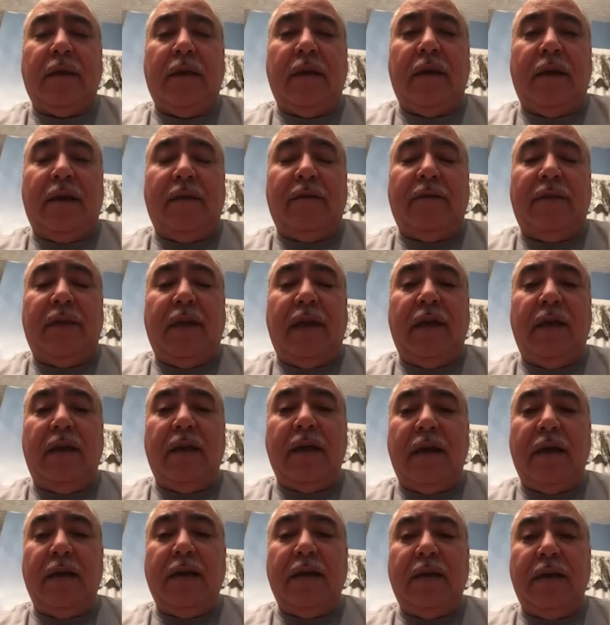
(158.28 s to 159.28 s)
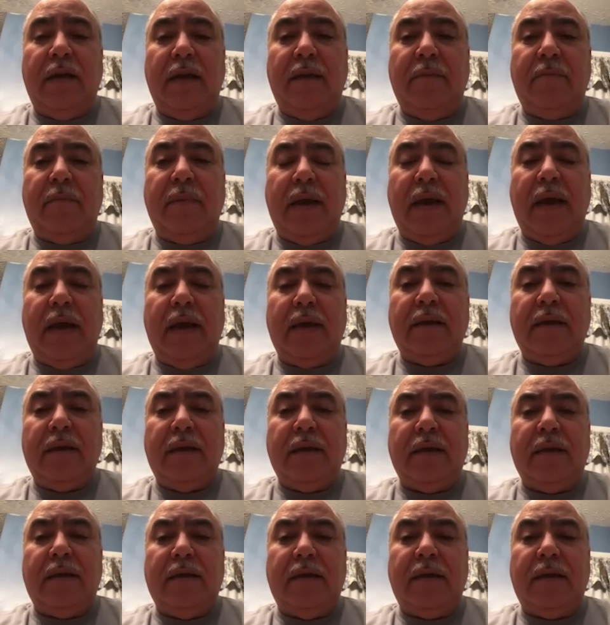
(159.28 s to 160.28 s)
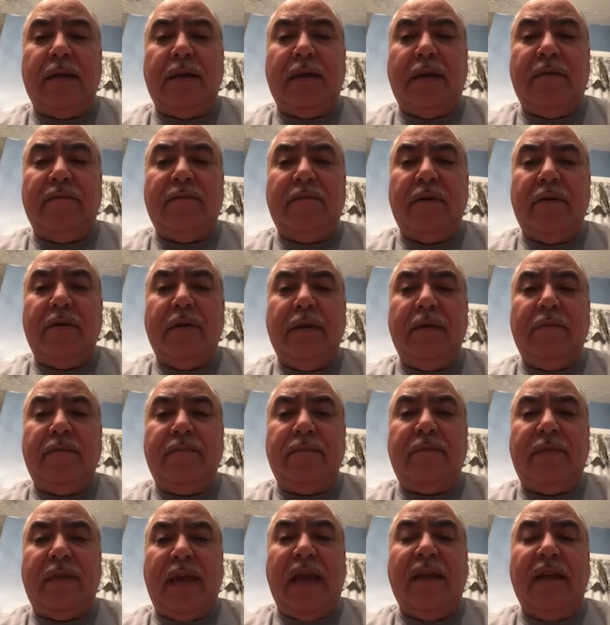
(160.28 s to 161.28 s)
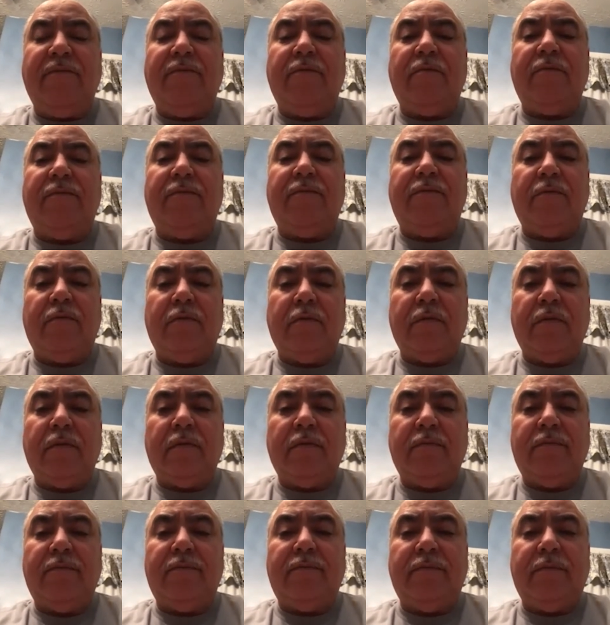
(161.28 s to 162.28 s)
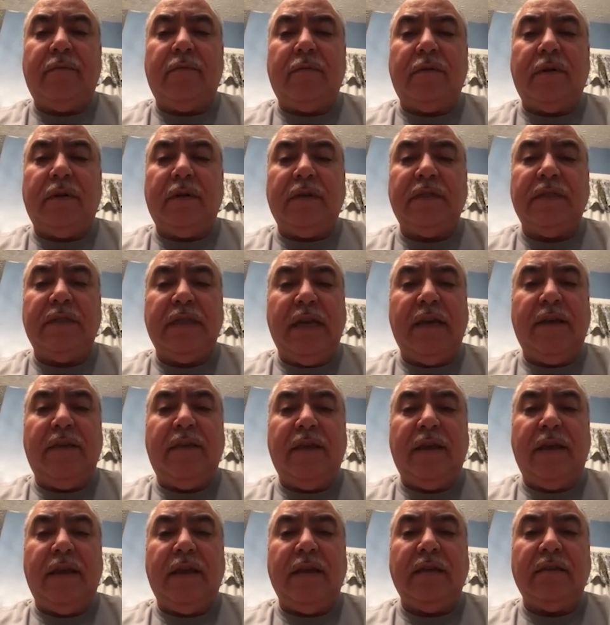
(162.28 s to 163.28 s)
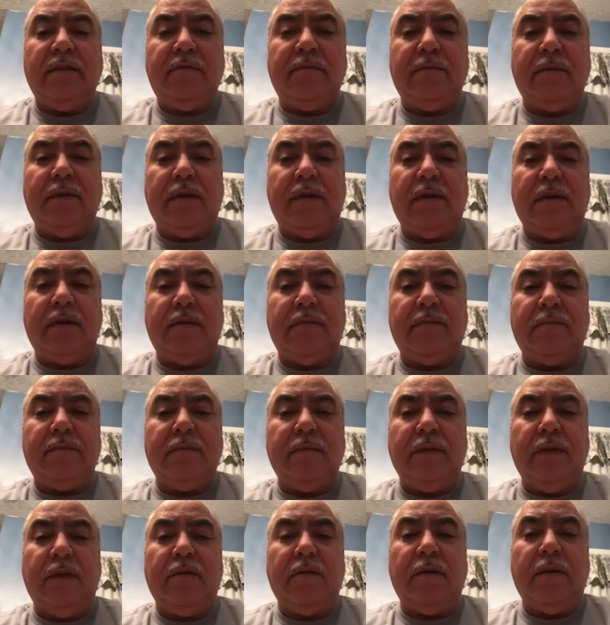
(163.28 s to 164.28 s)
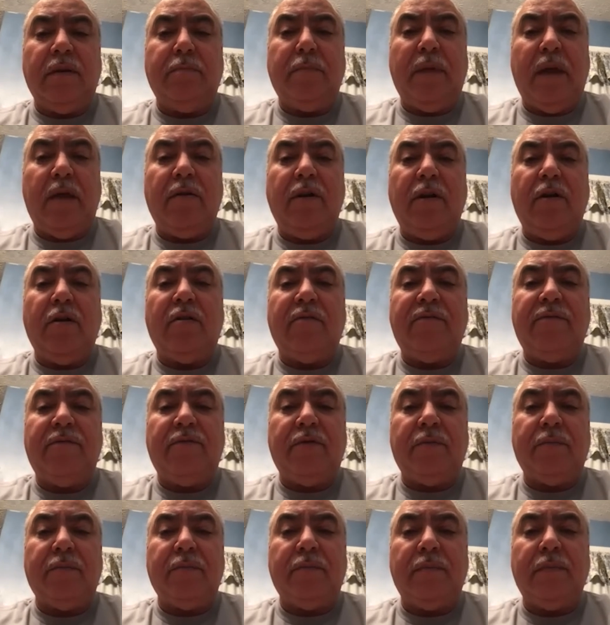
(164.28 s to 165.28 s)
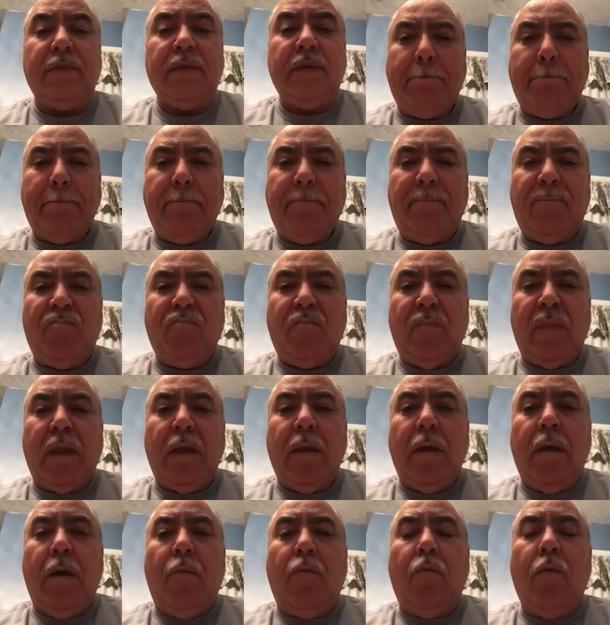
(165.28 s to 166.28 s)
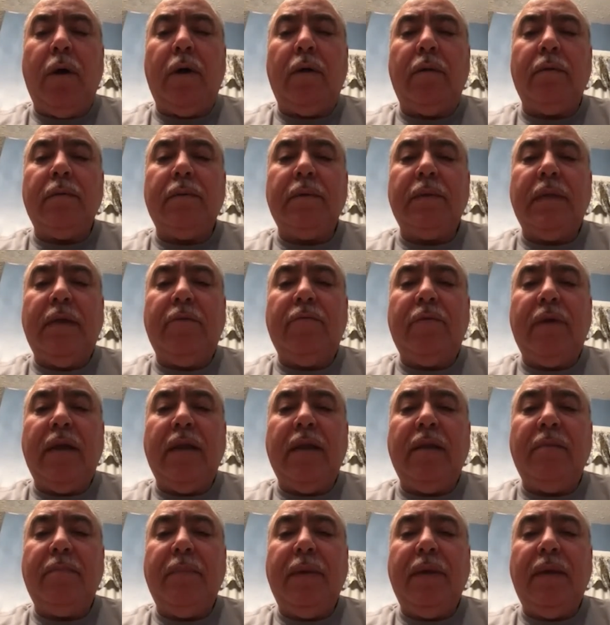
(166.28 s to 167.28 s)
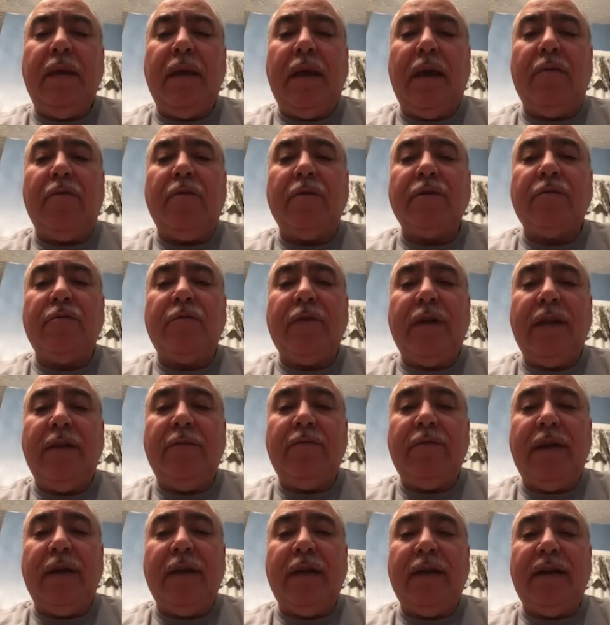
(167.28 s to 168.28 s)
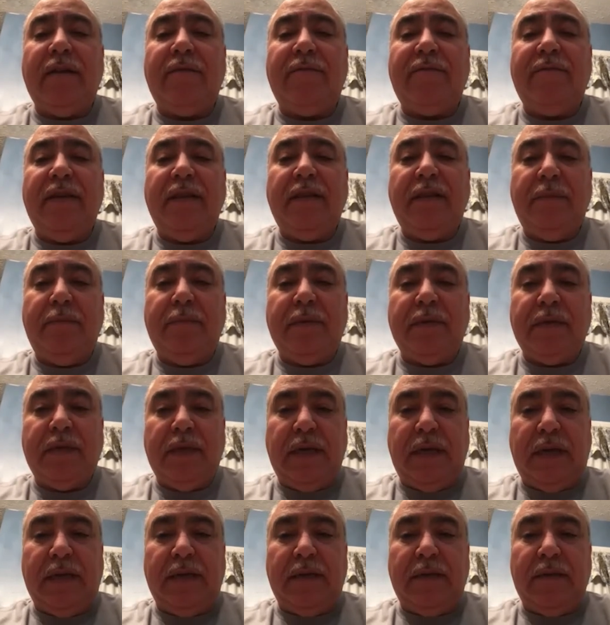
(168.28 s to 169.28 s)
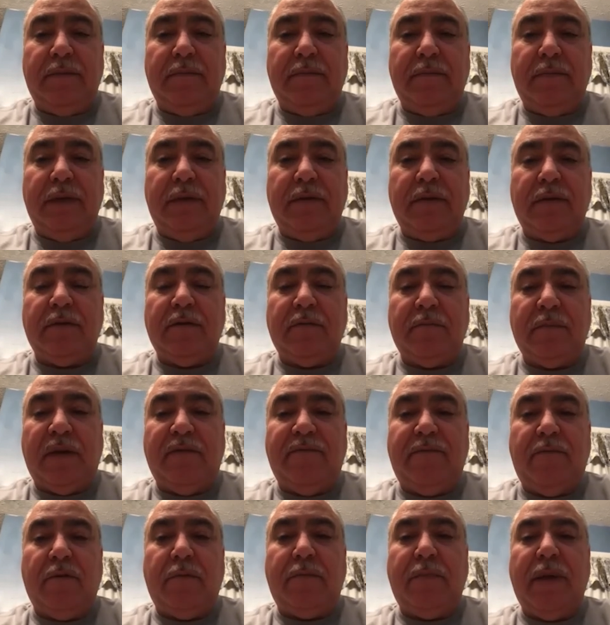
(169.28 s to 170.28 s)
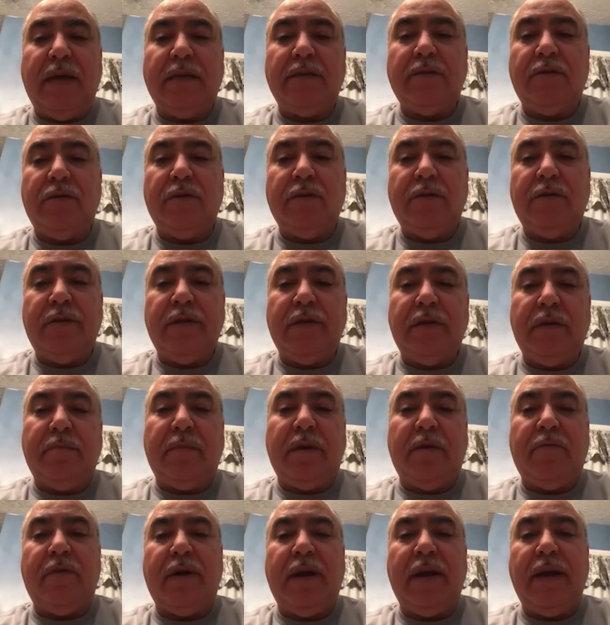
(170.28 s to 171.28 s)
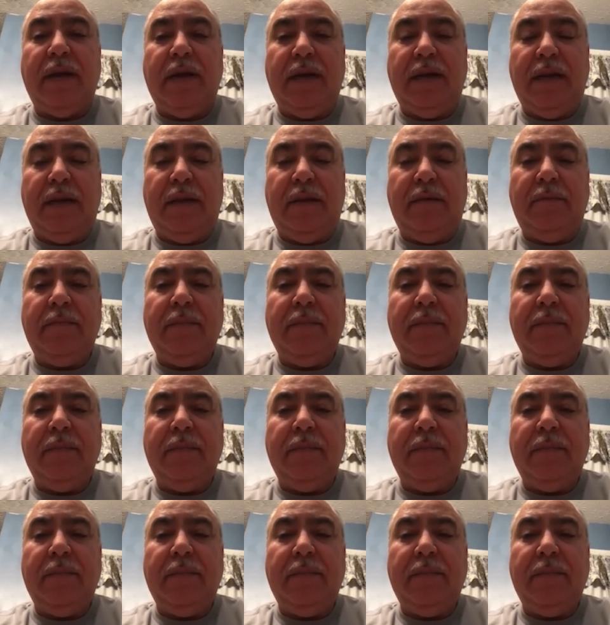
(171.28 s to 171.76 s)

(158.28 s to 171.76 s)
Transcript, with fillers: And thank God it came back, and uh, I'm very thankful for for uh, Seth and his, uh, you know, and Berry Law Firm well, they rated me. I was already rated at 50% because of my four back surgeries and my right knee.